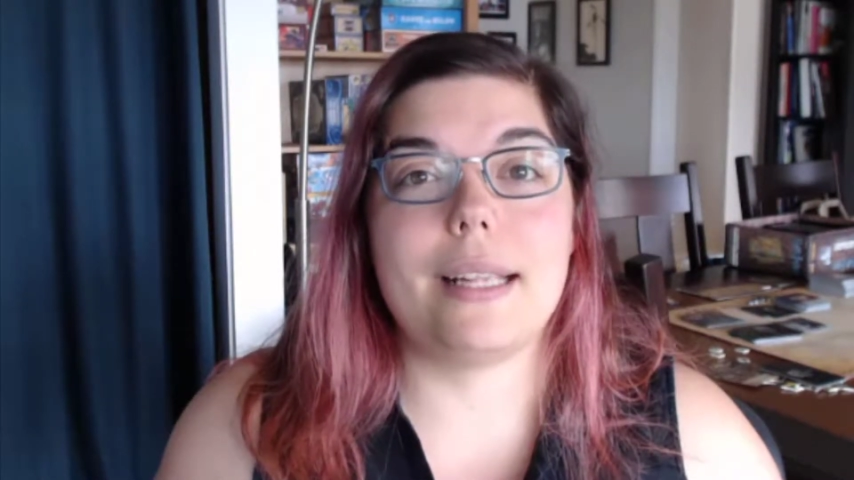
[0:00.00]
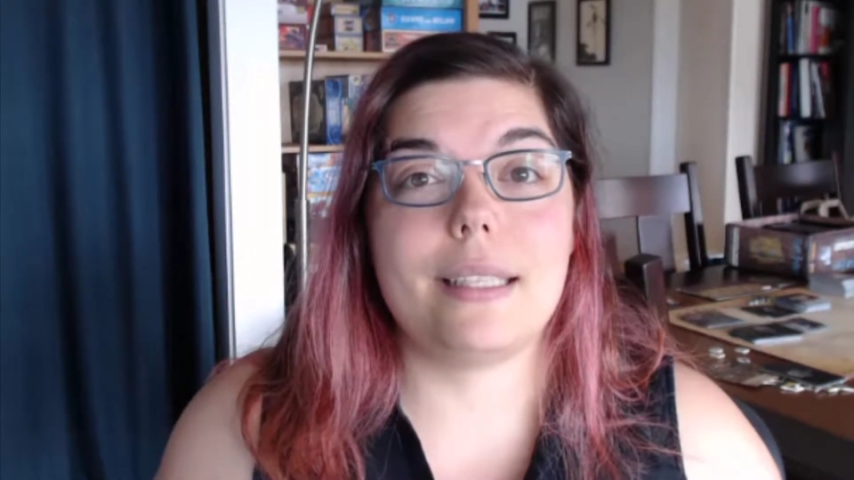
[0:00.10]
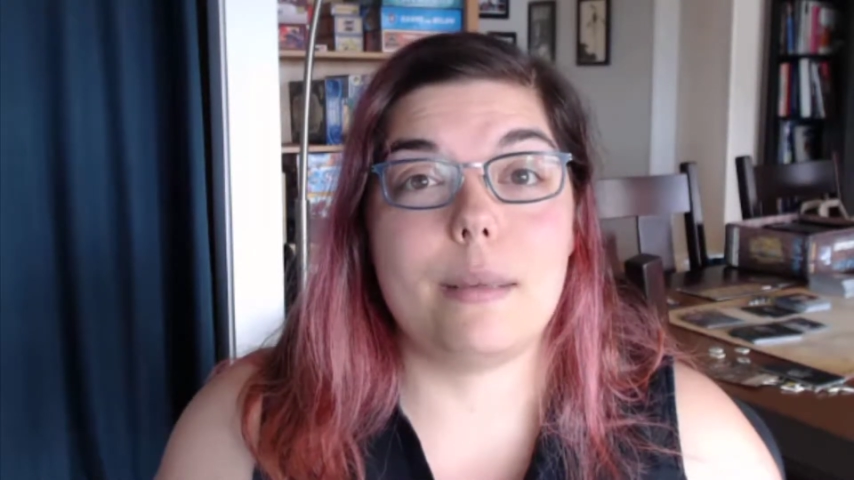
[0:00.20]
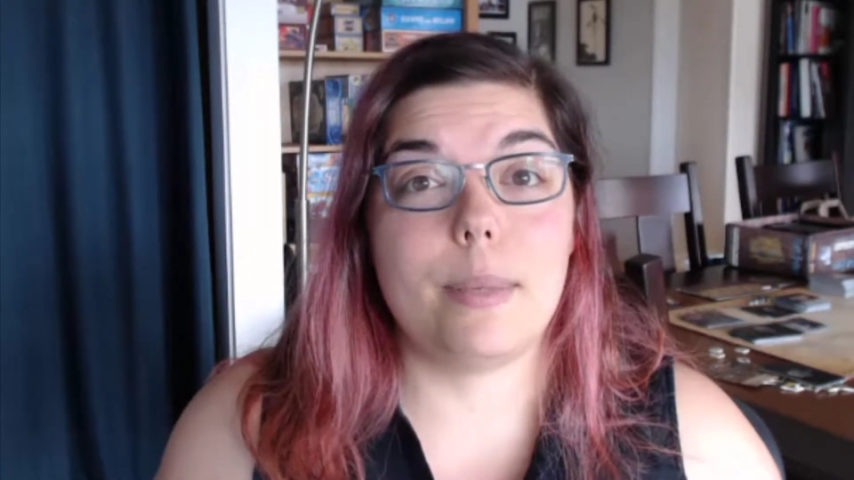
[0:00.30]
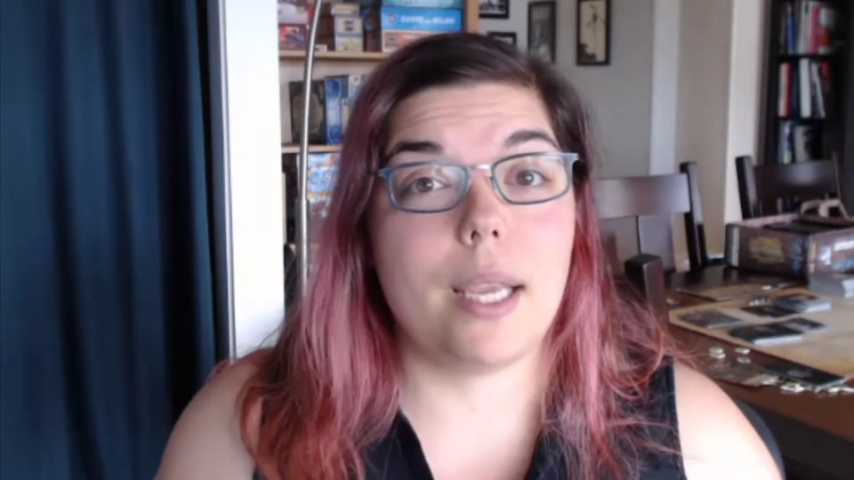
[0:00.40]

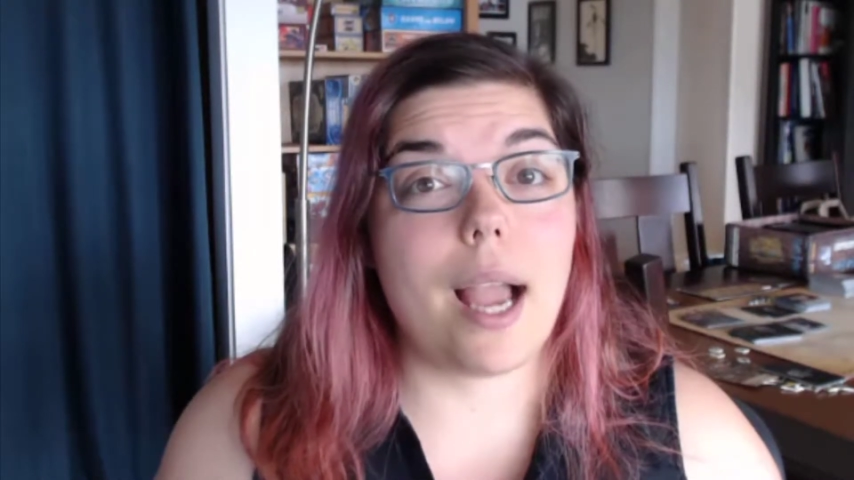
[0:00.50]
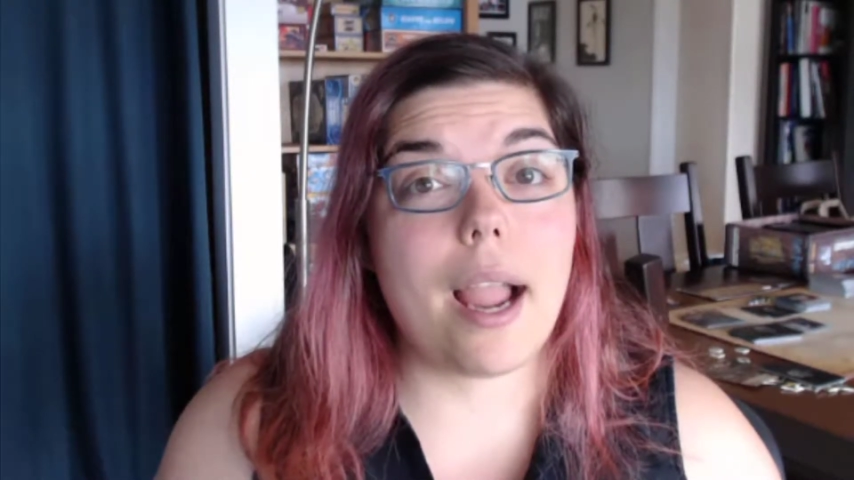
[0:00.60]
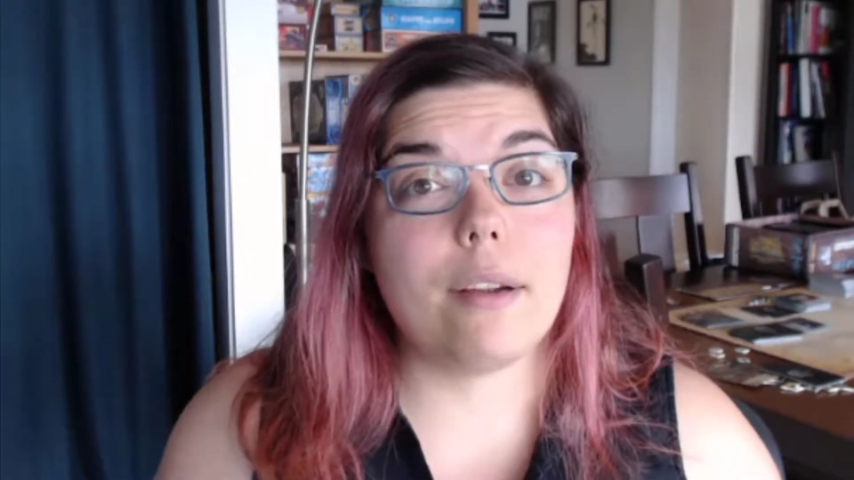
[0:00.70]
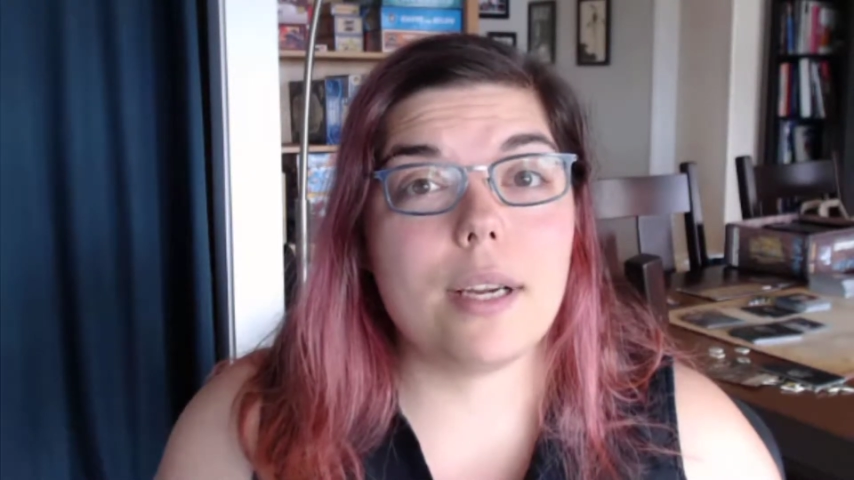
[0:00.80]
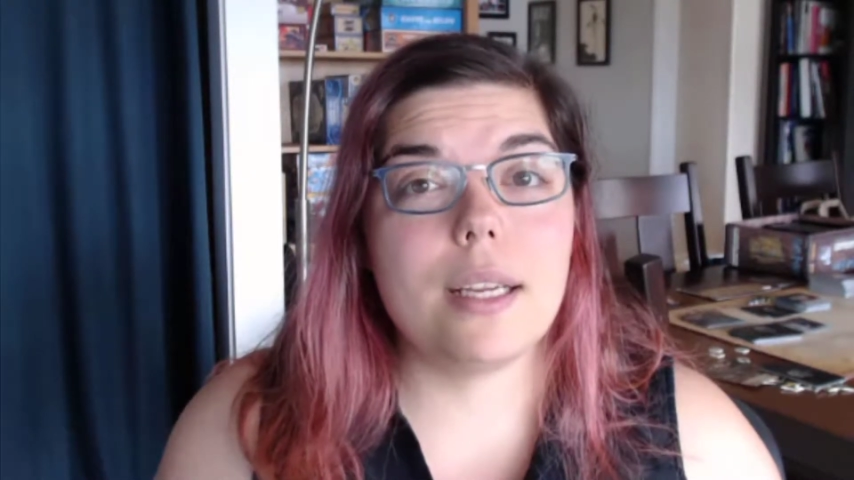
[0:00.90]
S E P
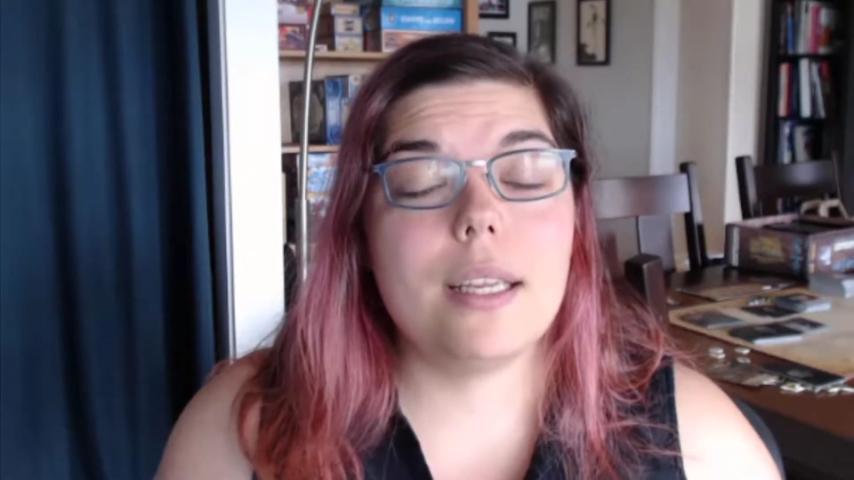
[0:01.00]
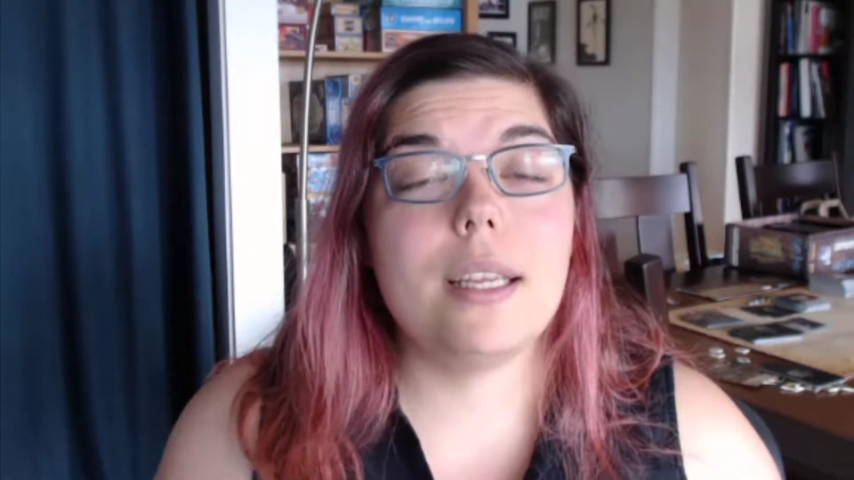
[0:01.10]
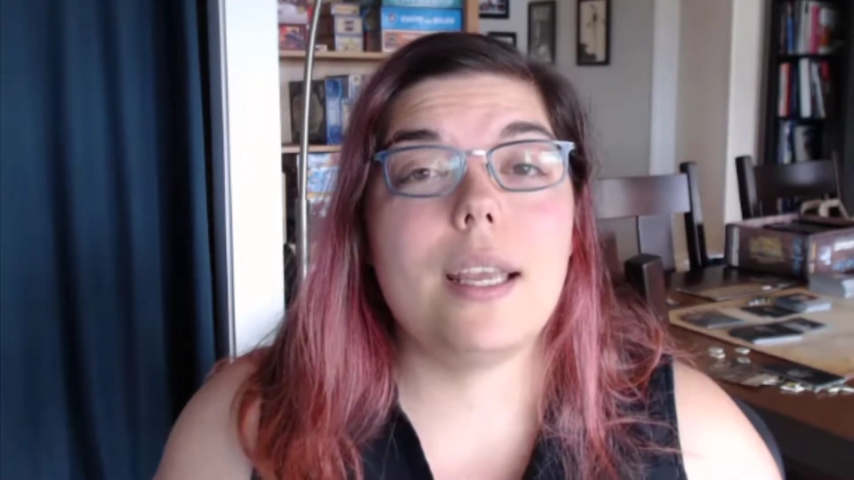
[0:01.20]
I R A,